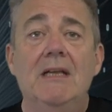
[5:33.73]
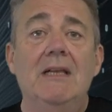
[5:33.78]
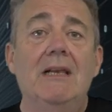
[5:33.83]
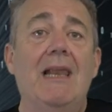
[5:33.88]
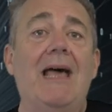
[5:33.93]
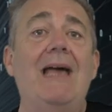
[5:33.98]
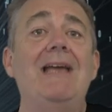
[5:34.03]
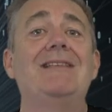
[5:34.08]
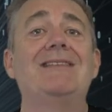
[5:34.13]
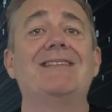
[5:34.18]

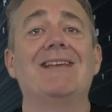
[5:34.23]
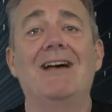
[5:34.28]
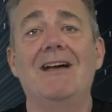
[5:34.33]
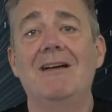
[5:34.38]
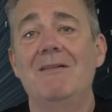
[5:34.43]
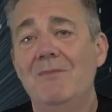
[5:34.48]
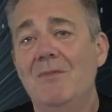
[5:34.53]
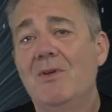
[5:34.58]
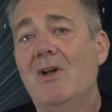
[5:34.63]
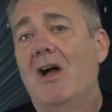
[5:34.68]

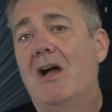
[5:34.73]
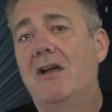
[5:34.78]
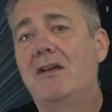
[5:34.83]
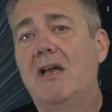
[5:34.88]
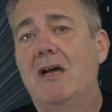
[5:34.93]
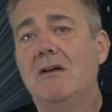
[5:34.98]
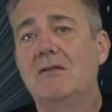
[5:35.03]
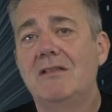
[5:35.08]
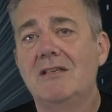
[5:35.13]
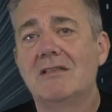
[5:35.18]
Later, I
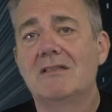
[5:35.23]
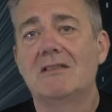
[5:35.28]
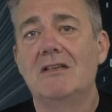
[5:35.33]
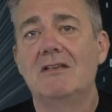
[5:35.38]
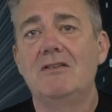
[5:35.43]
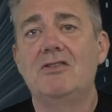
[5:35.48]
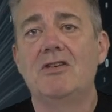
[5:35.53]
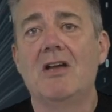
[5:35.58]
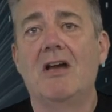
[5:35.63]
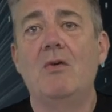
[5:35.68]
noticed
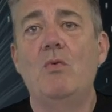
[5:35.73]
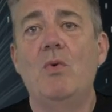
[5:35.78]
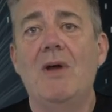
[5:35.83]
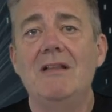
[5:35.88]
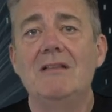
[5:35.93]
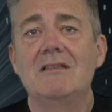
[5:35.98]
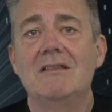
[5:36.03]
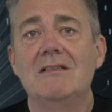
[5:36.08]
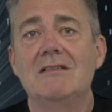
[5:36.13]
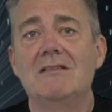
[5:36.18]
that Joe
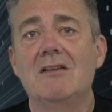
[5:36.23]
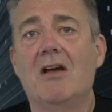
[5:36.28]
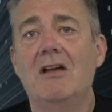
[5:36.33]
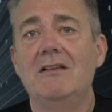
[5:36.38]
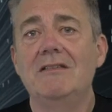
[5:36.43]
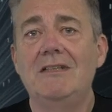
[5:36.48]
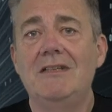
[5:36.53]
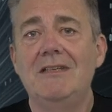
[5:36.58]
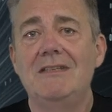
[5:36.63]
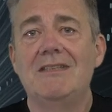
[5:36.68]
went and
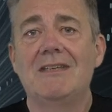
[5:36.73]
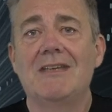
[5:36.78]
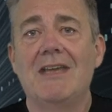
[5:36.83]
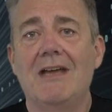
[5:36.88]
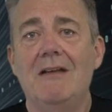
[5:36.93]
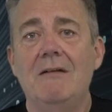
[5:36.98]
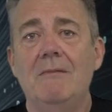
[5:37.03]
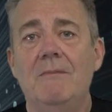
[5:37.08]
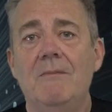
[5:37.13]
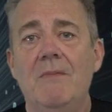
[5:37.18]
tidied it
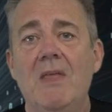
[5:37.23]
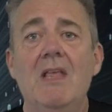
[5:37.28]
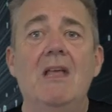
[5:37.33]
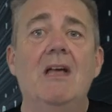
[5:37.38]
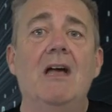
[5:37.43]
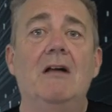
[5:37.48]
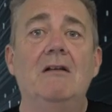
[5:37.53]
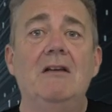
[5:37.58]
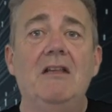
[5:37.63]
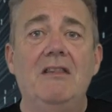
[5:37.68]
again,
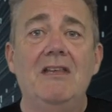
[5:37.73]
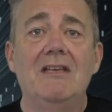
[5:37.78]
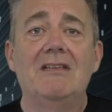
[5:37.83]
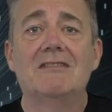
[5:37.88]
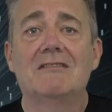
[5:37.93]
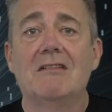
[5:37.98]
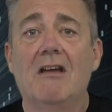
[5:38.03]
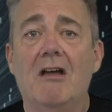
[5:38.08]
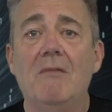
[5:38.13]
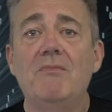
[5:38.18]
only
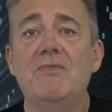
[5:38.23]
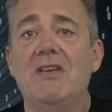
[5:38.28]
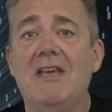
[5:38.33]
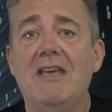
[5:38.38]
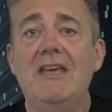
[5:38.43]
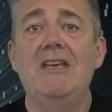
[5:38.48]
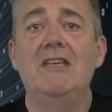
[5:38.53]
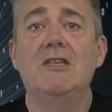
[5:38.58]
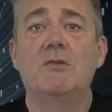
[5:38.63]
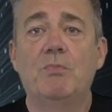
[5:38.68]
this time to
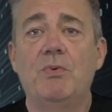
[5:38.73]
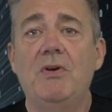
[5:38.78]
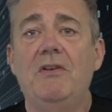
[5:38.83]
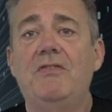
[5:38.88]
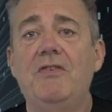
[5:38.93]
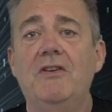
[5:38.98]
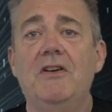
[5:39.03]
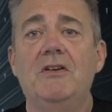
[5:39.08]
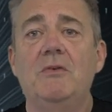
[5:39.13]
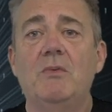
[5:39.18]
his
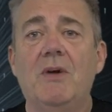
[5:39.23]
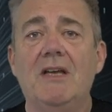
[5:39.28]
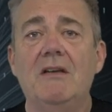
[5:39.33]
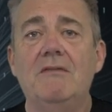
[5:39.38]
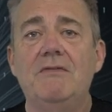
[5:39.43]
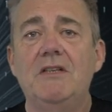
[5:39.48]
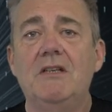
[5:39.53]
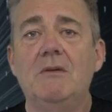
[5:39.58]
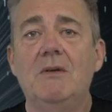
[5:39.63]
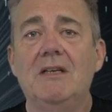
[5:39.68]
preferred way
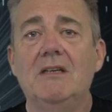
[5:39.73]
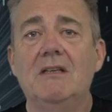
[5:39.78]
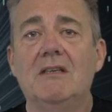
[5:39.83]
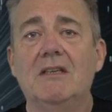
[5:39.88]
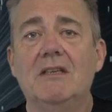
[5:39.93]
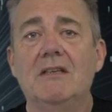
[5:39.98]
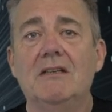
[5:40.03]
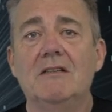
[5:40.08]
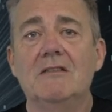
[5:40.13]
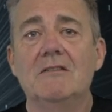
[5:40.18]
of doing
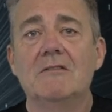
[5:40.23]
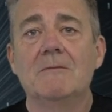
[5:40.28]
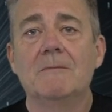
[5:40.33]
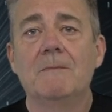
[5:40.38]
things.